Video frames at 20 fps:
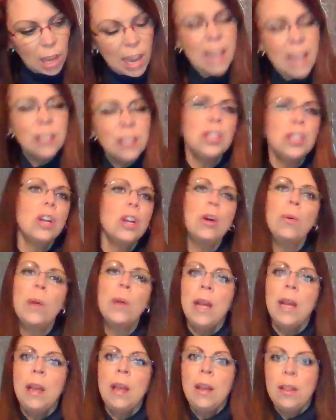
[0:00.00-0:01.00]
And so
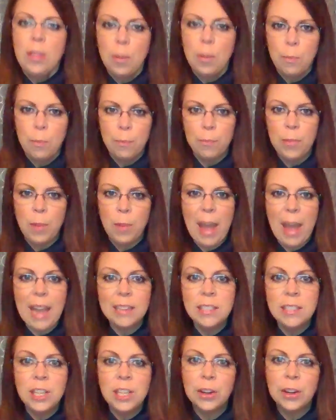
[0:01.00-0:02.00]
the
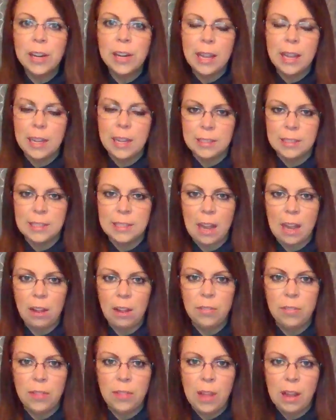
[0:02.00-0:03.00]
bacteria
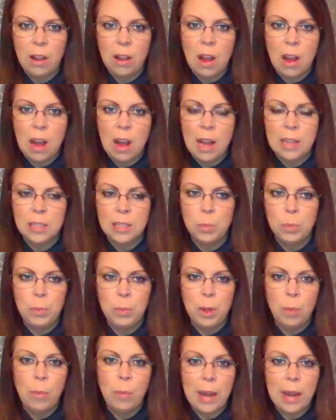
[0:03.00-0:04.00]
itself that caused
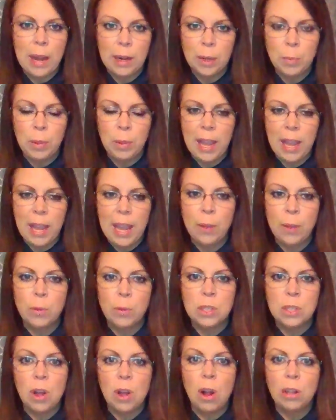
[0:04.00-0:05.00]
bubonic plague
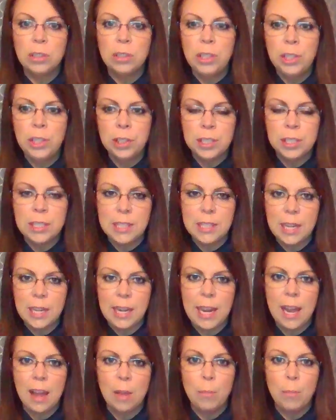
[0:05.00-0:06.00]
was called
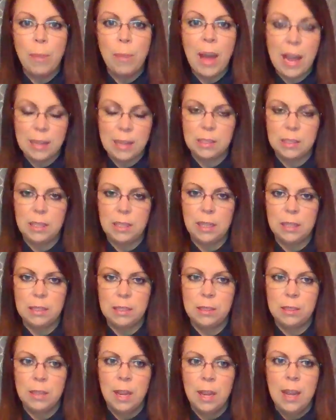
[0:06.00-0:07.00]
Yersinia
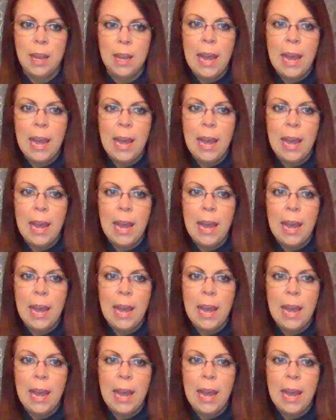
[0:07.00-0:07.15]
pestis.